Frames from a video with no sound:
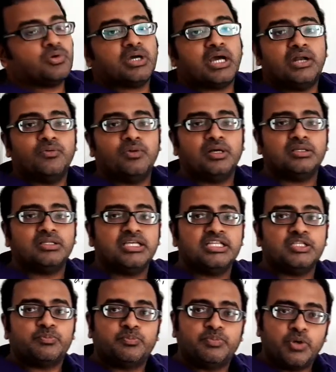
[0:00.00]
convert
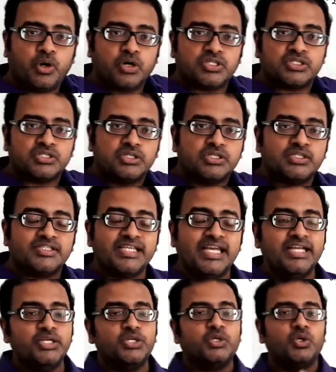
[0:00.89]
these pure surds
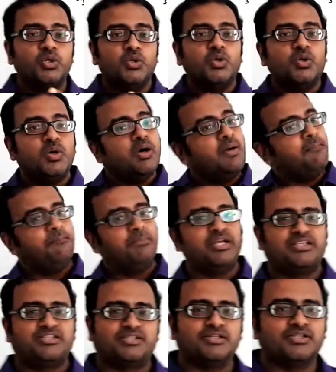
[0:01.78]
into
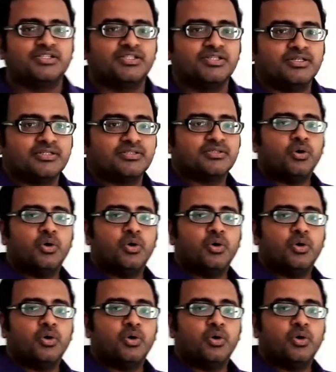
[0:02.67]
mixed surds.